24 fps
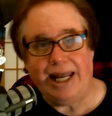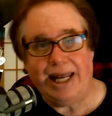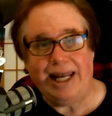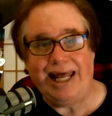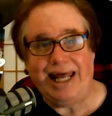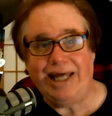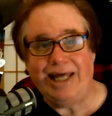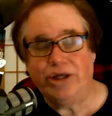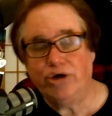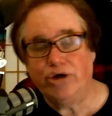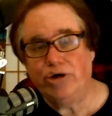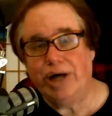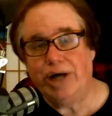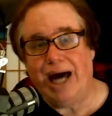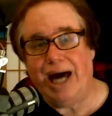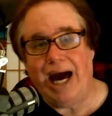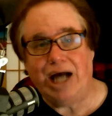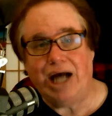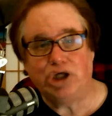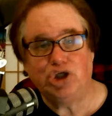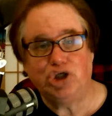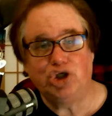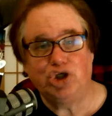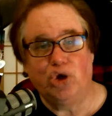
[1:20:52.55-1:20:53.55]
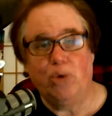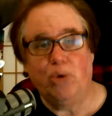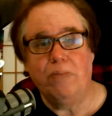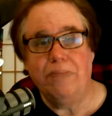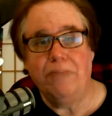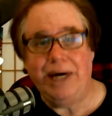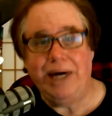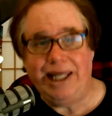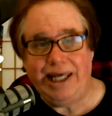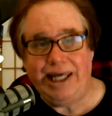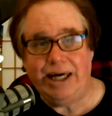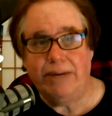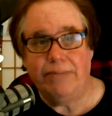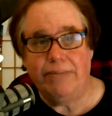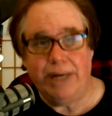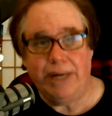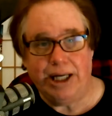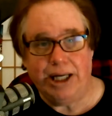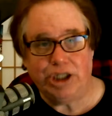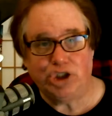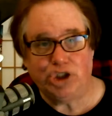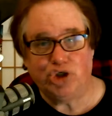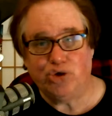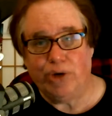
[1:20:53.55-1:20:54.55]
an international media
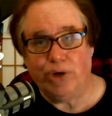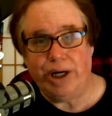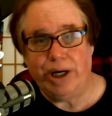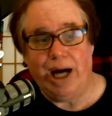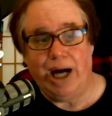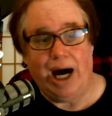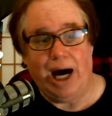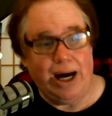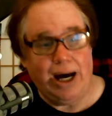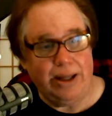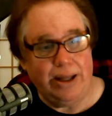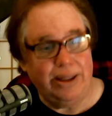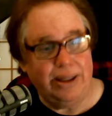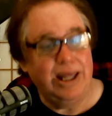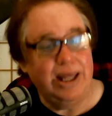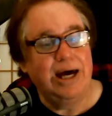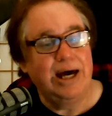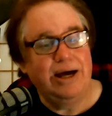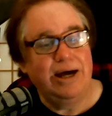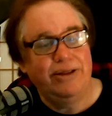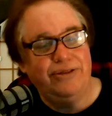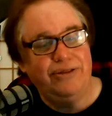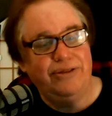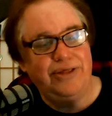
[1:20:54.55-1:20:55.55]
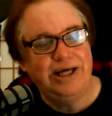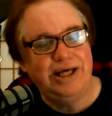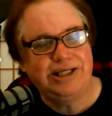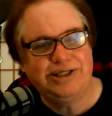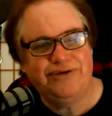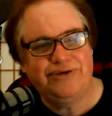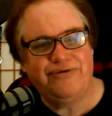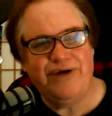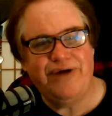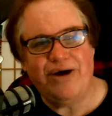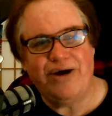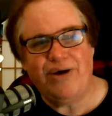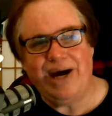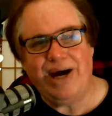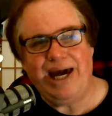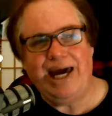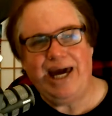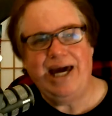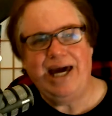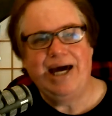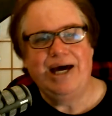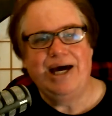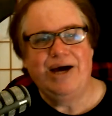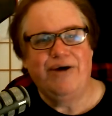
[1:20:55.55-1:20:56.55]
ministry on this
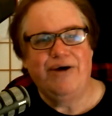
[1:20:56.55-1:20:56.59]
very